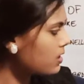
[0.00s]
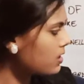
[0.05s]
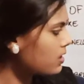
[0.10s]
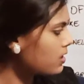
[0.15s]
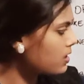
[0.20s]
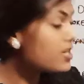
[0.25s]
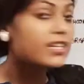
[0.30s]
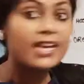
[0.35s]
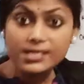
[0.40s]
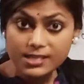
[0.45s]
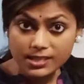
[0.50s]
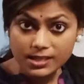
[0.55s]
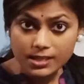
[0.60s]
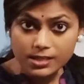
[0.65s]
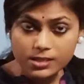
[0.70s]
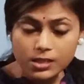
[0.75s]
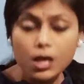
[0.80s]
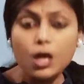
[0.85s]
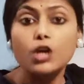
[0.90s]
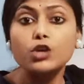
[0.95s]

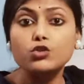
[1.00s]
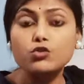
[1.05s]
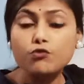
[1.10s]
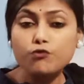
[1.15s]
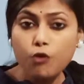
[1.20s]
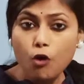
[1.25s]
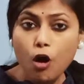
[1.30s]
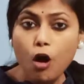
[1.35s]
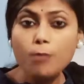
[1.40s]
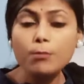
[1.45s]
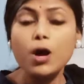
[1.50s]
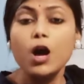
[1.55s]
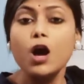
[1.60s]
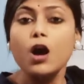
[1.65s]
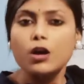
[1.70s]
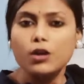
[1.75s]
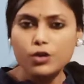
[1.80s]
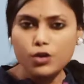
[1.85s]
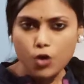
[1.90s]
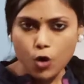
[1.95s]
condenses to form
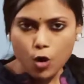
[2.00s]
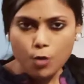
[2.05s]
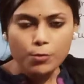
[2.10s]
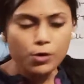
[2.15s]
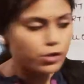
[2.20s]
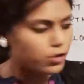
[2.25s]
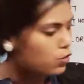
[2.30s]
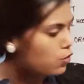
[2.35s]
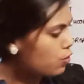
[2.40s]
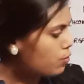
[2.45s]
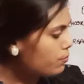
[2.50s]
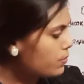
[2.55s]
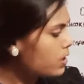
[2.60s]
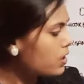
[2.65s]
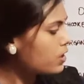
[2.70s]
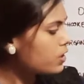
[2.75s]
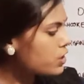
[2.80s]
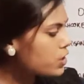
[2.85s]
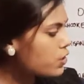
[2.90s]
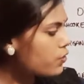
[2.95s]
chromosome
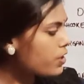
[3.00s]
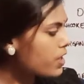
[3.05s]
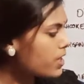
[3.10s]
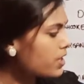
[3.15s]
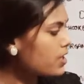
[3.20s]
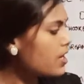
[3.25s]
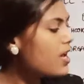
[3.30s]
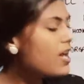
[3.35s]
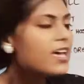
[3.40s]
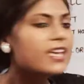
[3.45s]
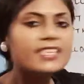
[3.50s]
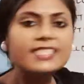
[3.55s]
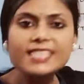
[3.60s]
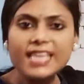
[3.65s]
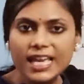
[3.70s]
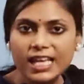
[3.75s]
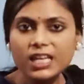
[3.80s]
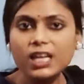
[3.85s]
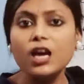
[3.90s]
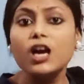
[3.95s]
during
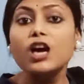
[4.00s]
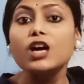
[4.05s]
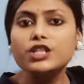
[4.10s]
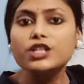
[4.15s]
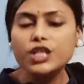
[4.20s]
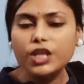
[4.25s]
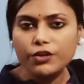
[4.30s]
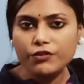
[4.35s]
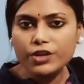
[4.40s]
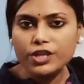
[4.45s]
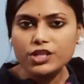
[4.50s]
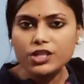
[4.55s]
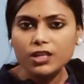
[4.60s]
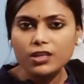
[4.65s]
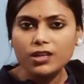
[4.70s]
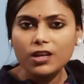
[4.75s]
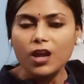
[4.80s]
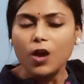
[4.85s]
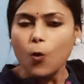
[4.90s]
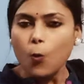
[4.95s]
cell
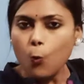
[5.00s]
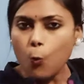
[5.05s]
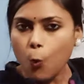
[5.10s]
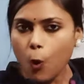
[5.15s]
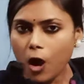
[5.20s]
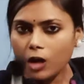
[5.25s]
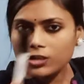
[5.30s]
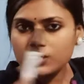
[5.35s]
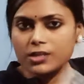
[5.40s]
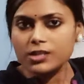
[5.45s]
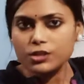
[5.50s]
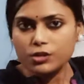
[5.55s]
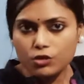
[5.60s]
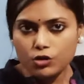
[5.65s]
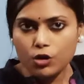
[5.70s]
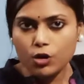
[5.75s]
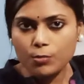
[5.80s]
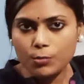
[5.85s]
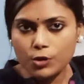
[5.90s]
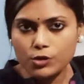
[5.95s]
division. What is
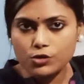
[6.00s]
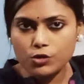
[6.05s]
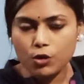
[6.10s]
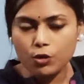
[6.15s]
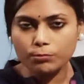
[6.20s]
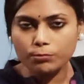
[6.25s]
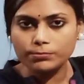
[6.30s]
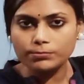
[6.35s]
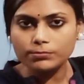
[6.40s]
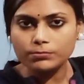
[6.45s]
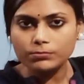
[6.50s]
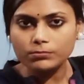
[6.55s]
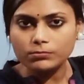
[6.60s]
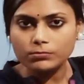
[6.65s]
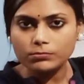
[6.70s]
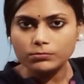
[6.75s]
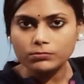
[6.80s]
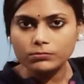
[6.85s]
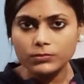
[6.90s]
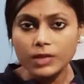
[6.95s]
chromosome?
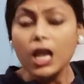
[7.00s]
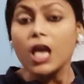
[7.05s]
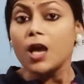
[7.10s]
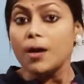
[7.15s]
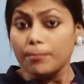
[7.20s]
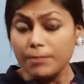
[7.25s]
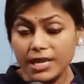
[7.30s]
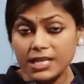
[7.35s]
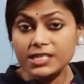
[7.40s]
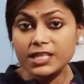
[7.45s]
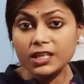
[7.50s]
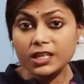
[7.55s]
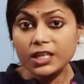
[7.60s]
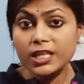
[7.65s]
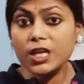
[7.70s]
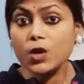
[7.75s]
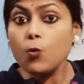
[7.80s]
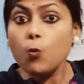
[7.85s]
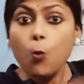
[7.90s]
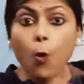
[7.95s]

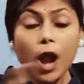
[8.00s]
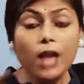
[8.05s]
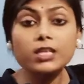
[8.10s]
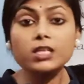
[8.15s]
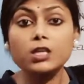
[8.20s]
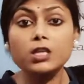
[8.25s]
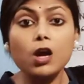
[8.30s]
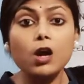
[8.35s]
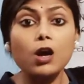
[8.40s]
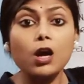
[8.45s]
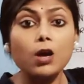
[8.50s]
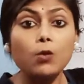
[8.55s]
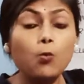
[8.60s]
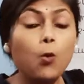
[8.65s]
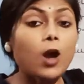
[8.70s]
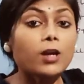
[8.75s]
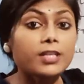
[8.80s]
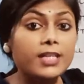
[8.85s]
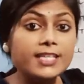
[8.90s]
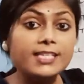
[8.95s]
Basically, what
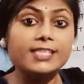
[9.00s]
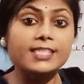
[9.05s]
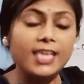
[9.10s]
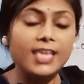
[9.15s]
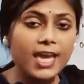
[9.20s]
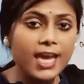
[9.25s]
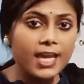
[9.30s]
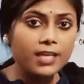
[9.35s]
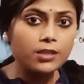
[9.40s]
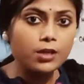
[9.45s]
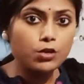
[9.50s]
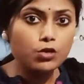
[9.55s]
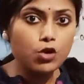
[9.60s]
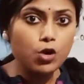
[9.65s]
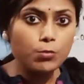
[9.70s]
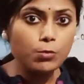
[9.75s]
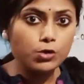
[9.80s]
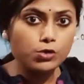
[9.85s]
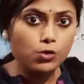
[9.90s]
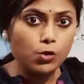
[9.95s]
is there in the
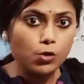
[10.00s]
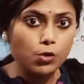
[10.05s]
chromosome?